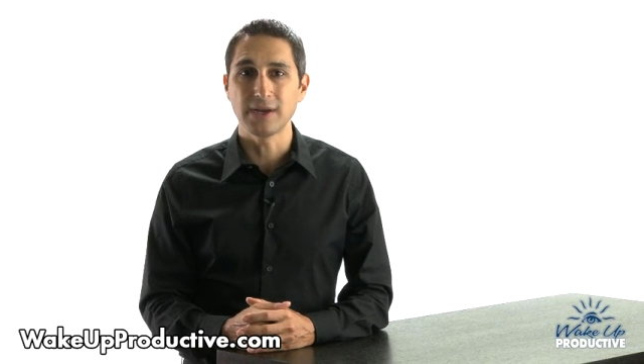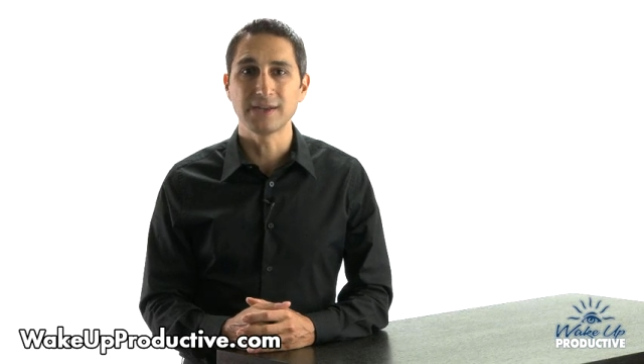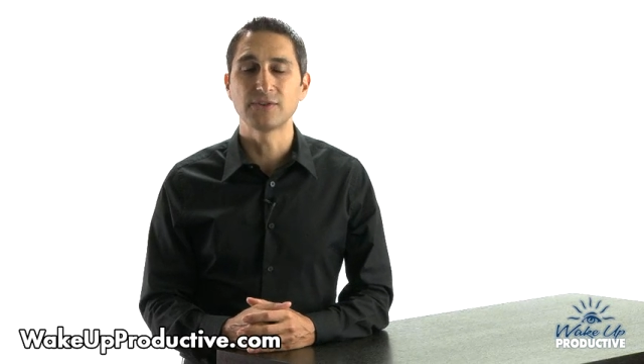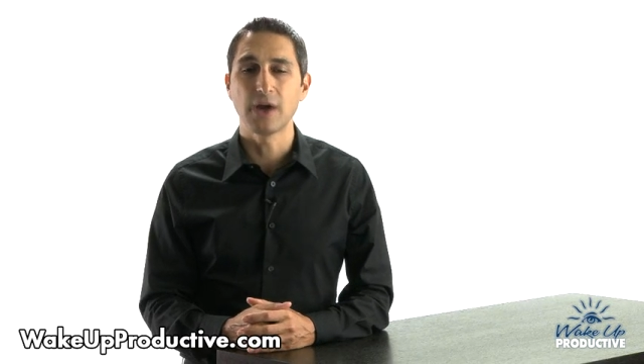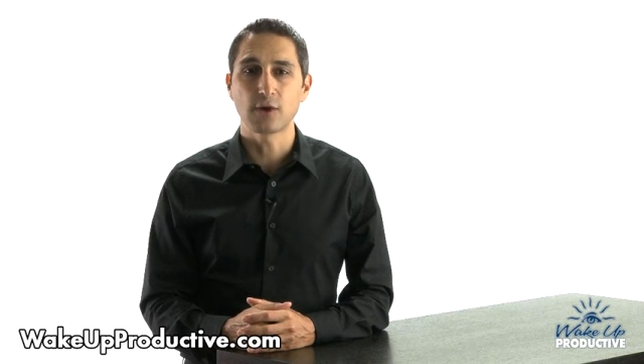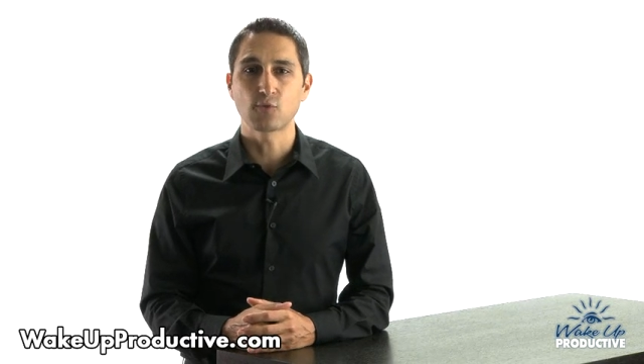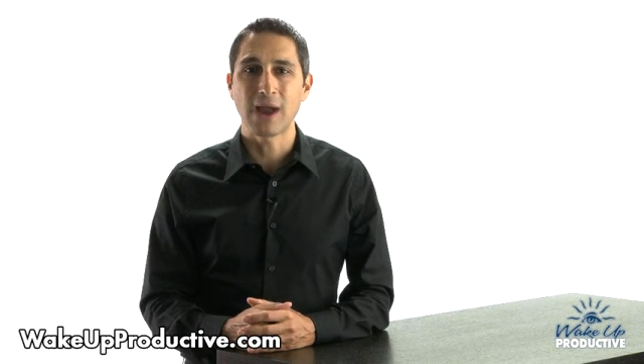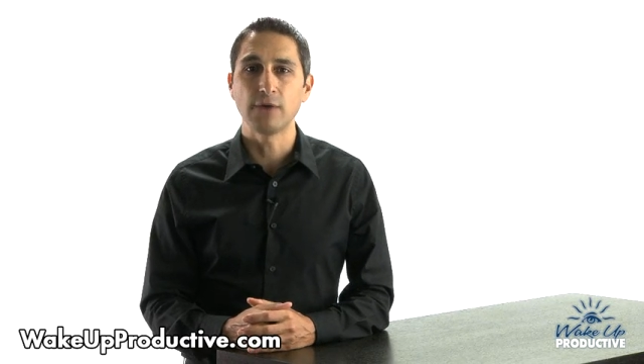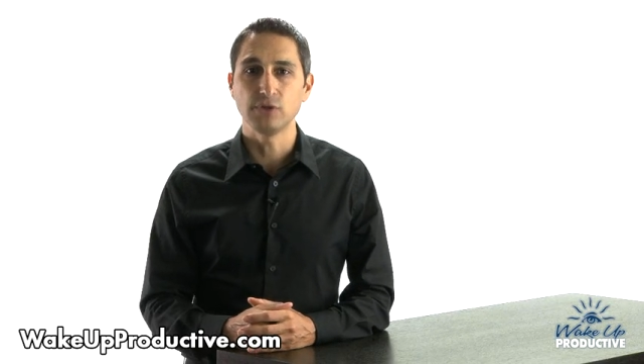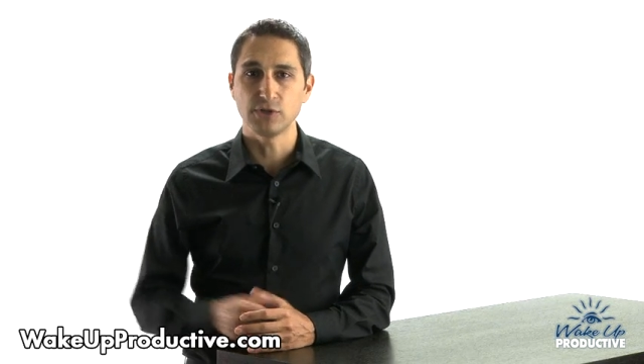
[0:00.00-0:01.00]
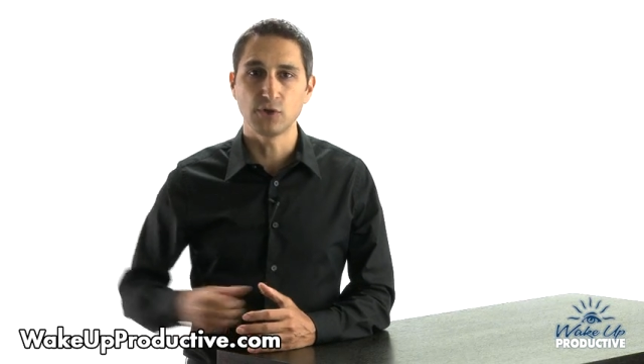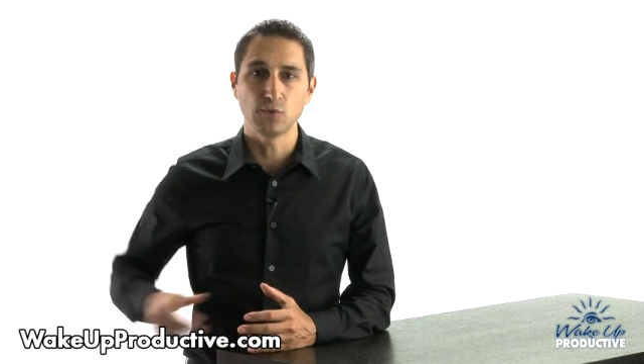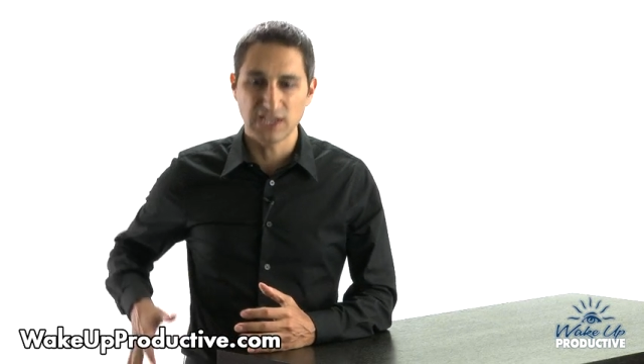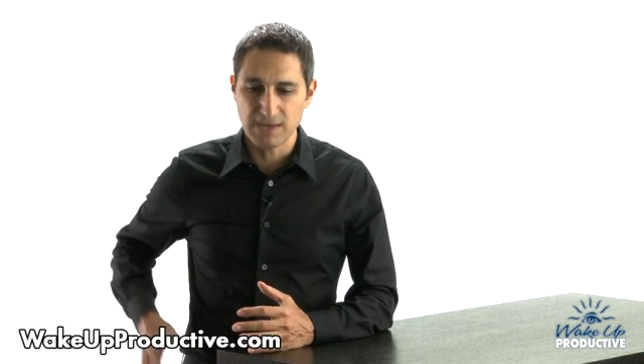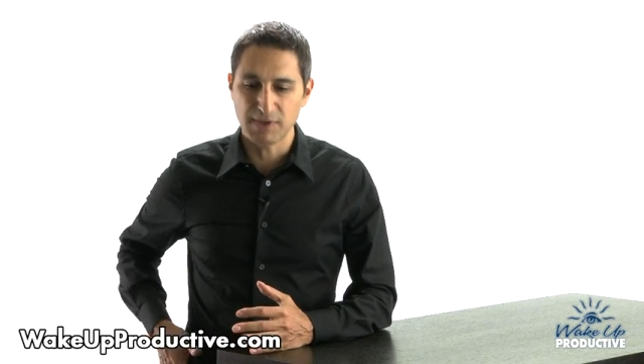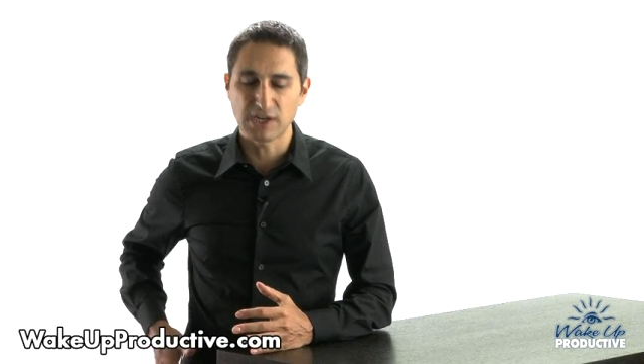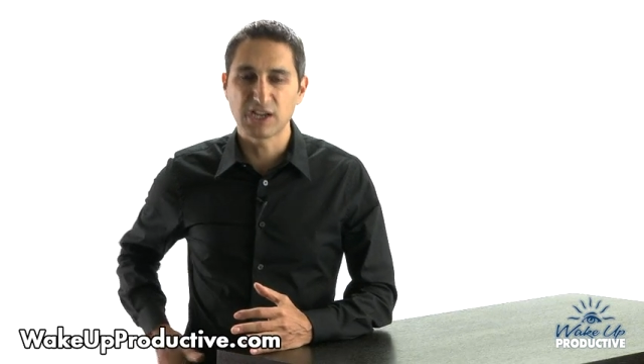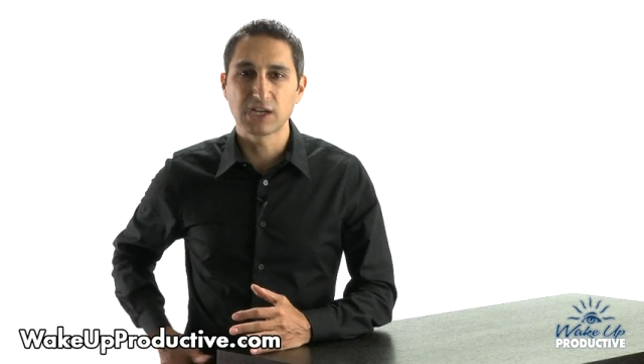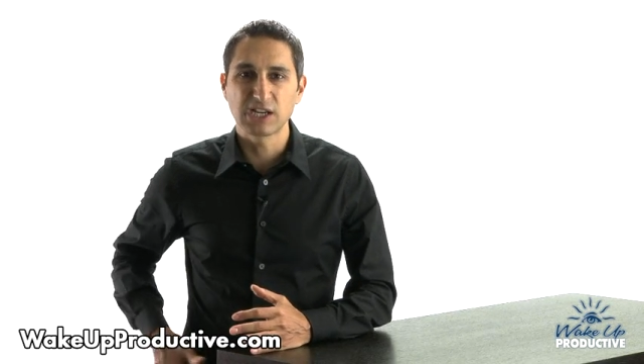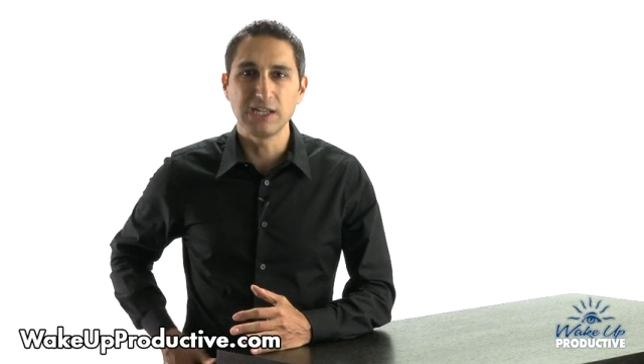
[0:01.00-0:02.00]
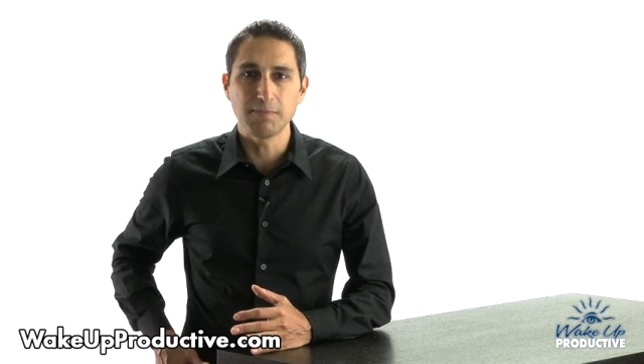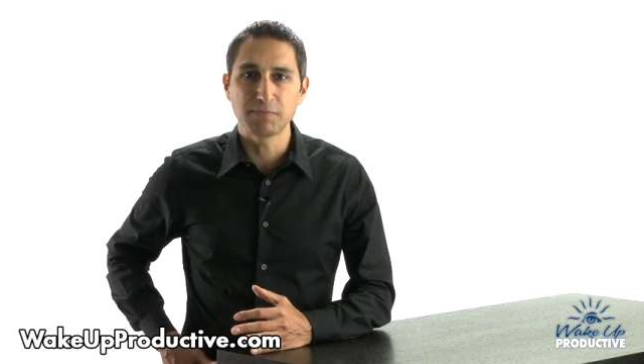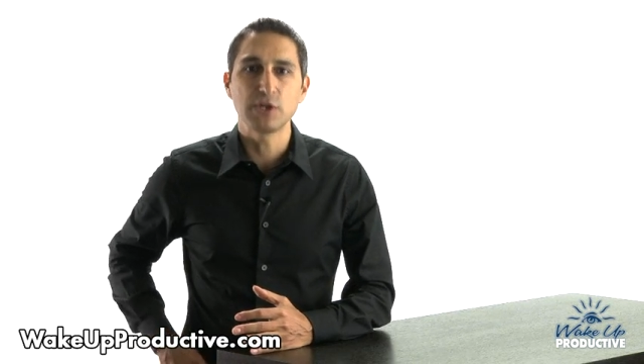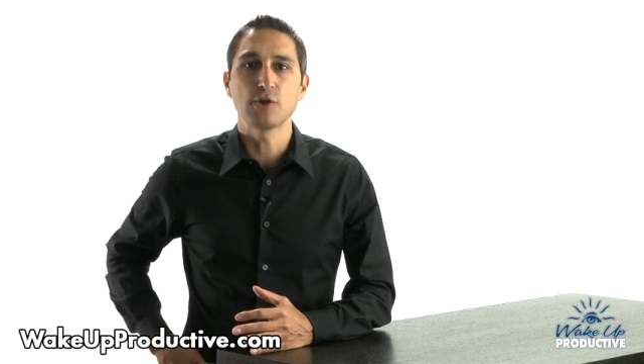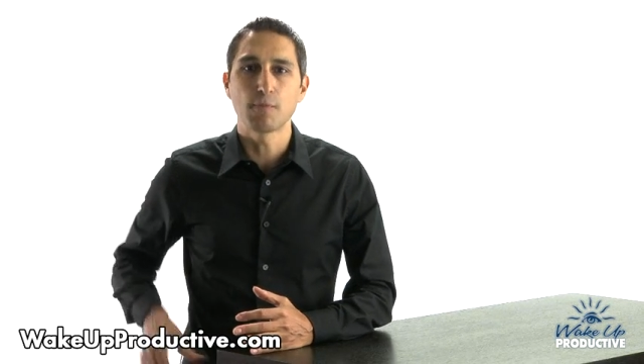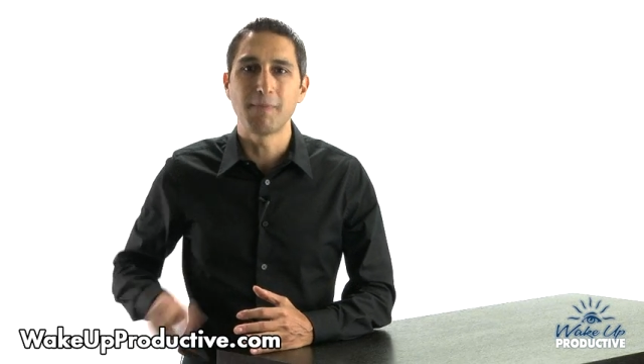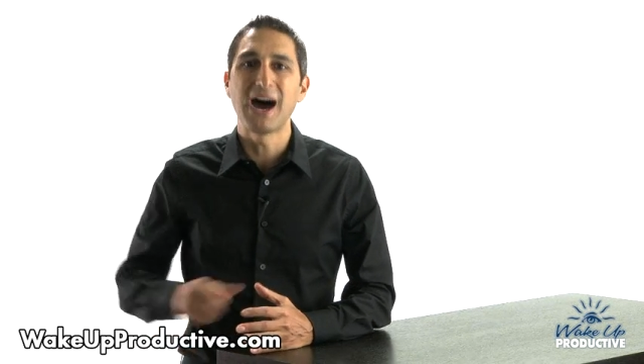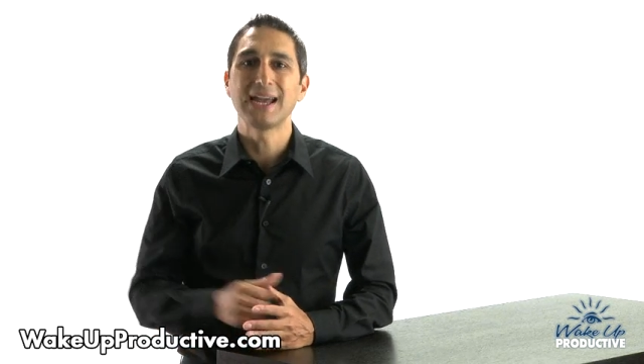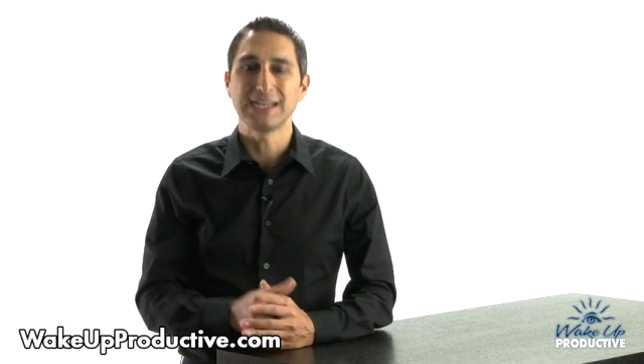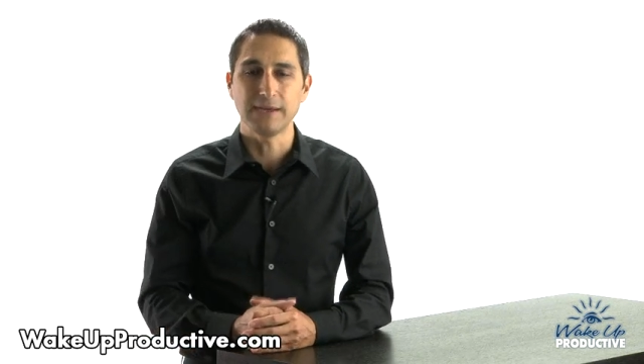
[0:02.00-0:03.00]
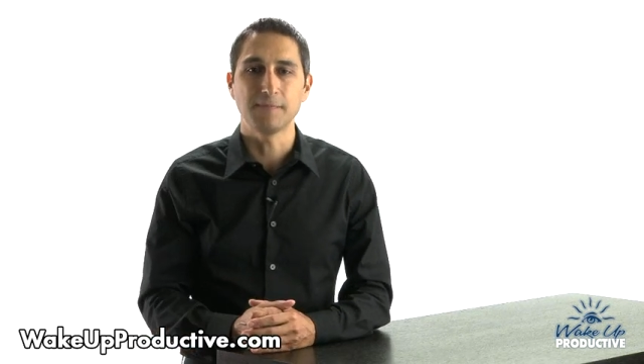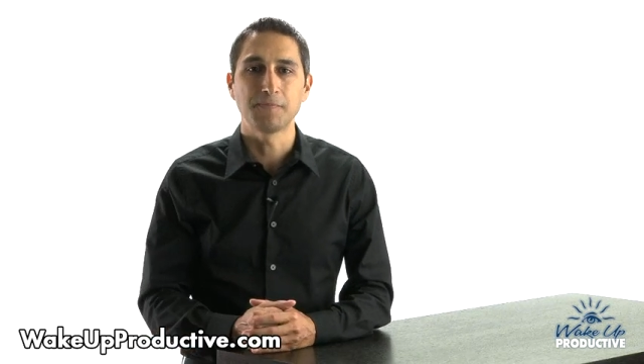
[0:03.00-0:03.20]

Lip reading: It's not around you. Don't keep it clipped to your body.